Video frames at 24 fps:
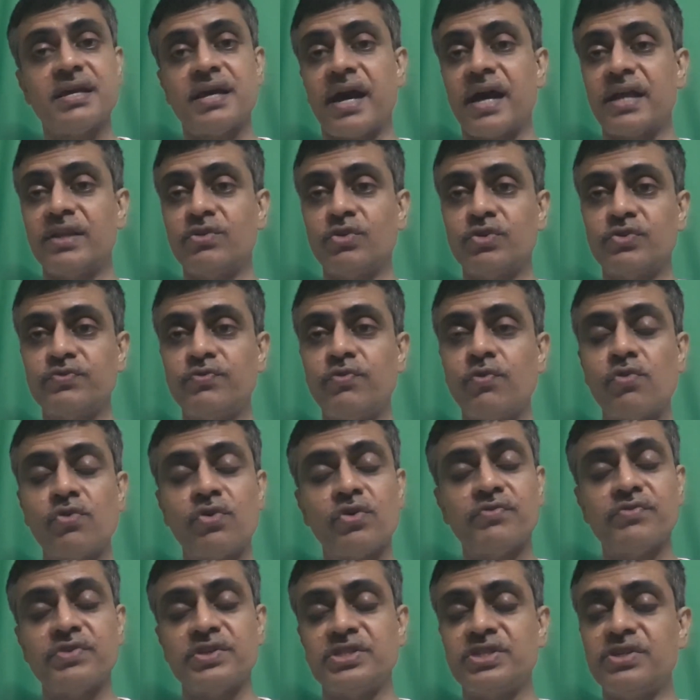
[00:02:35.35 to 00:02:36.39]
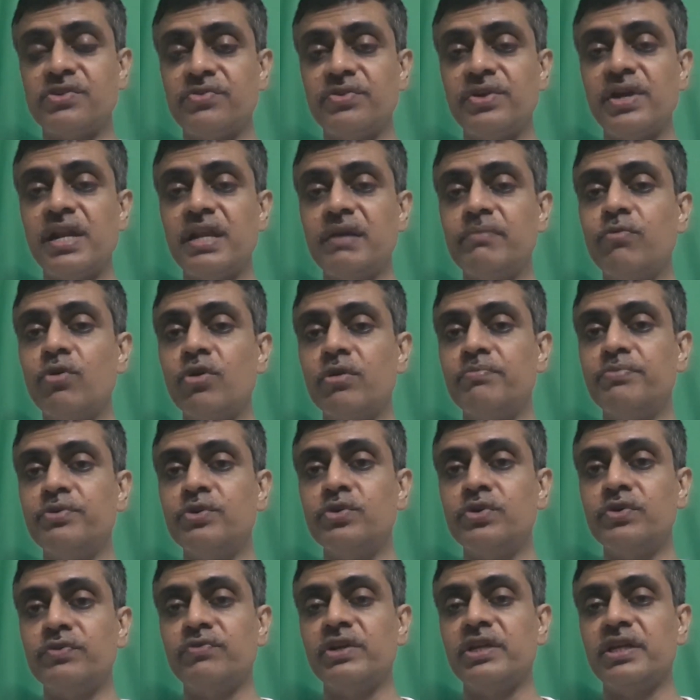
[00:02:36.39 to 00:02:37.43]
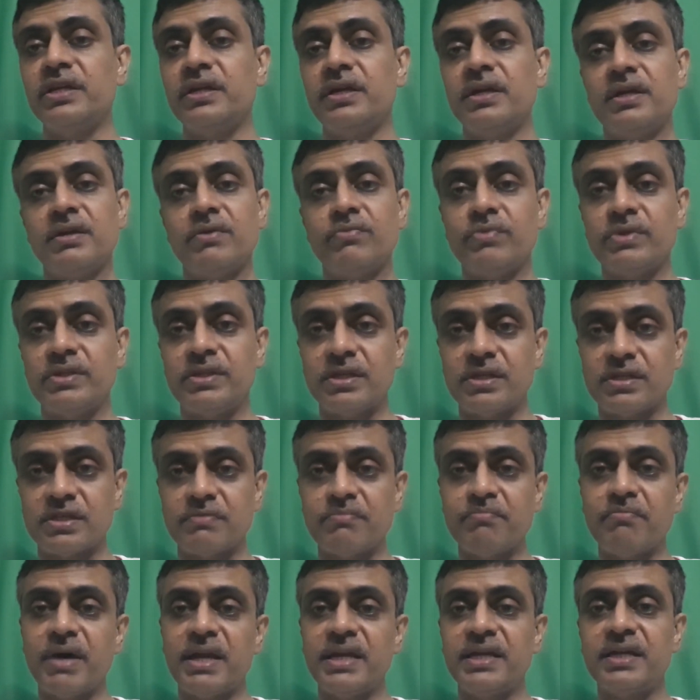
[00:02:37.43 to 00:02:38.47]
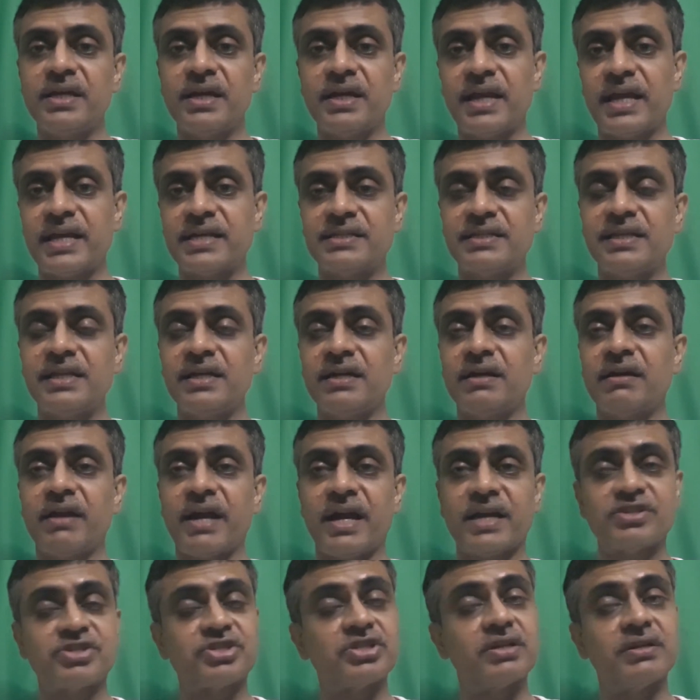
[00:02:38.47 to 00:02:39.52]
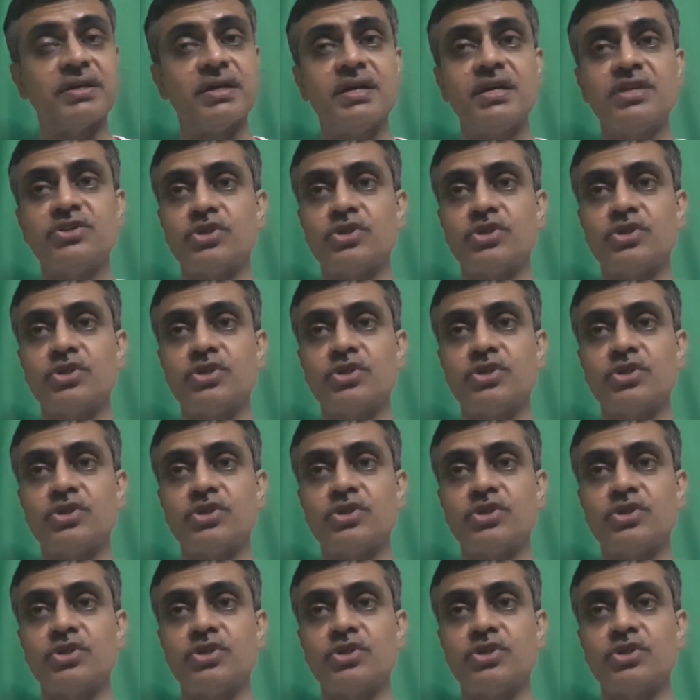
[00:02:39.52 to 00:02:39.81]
and those 4 overs he really bowled beautifully with his Maninga like slinger action.